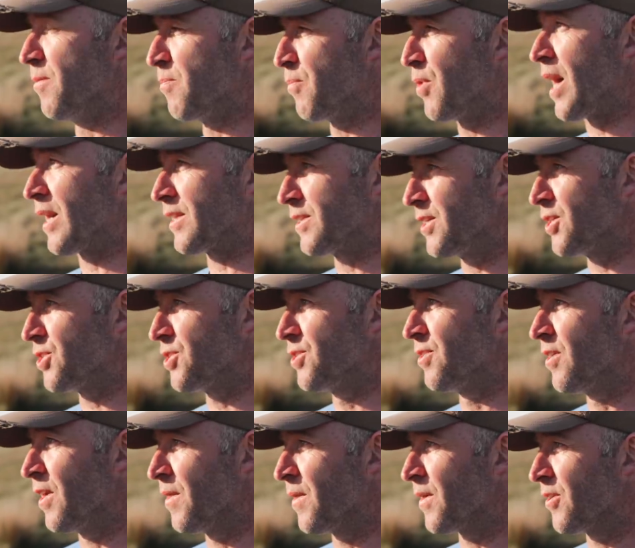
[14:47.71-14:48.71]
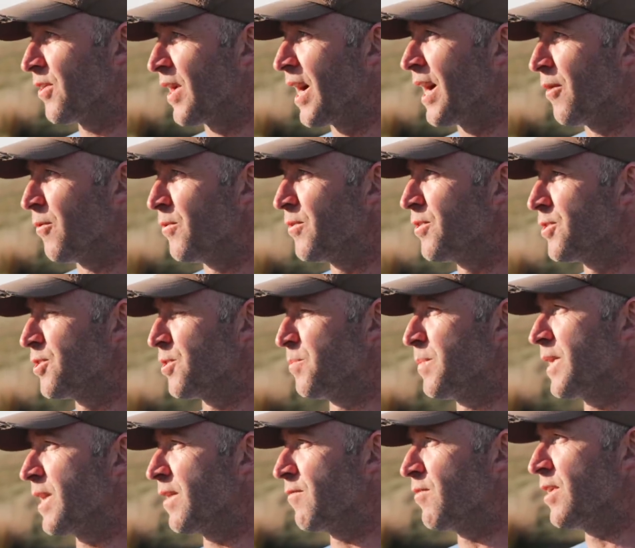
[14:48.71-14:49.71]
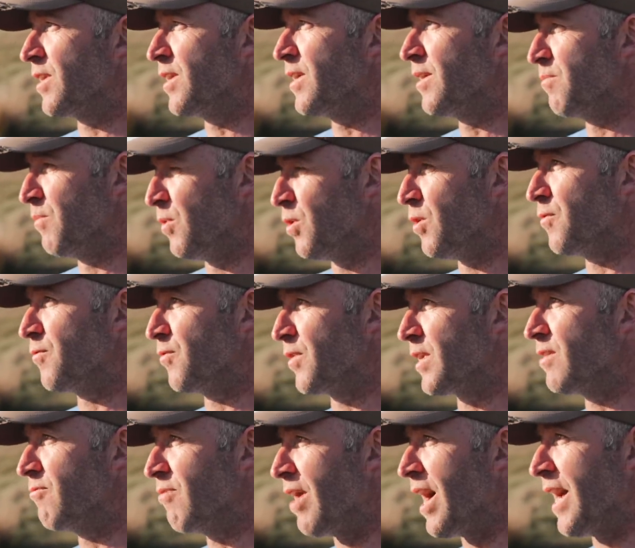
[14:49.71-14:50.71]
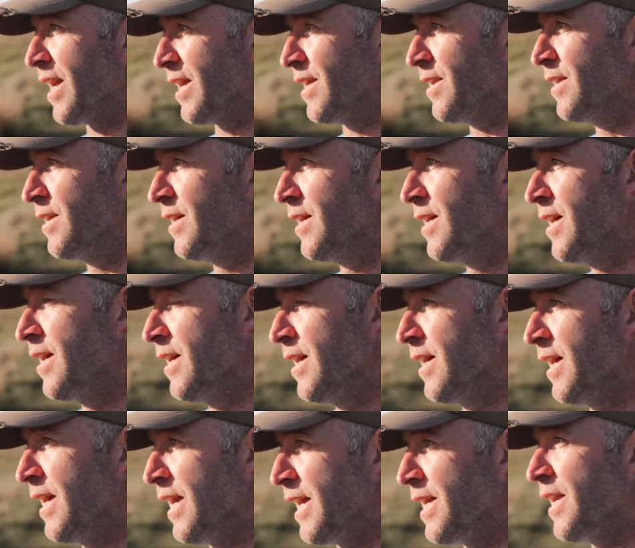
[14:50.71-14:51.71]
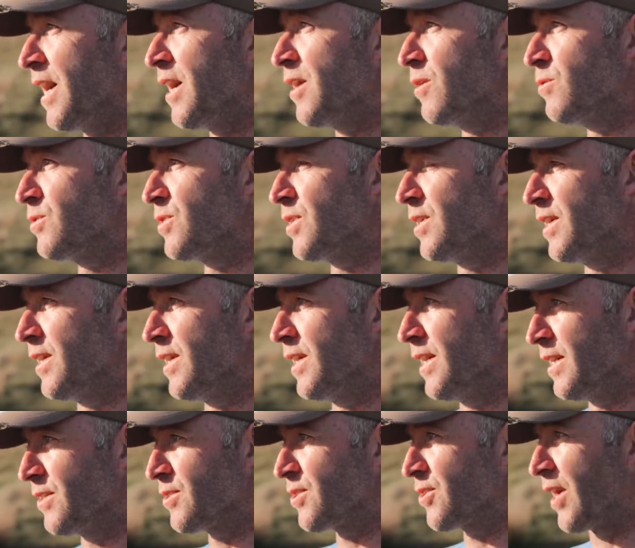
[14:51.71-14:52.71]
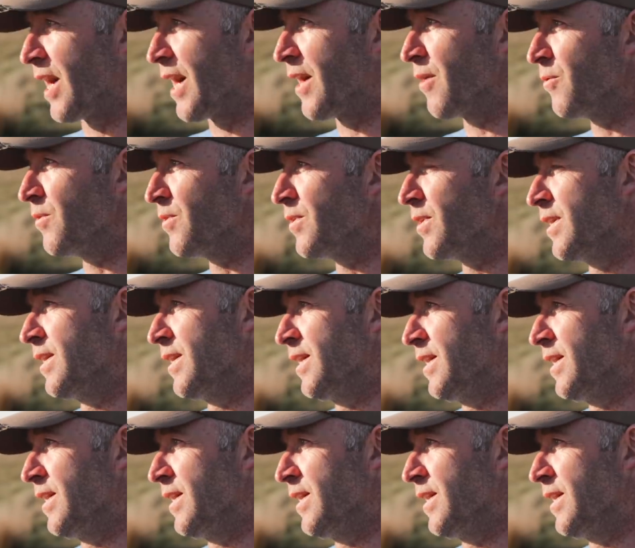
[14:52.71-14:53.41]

The practitioner on the ground should be given more free rein. He knows his ground,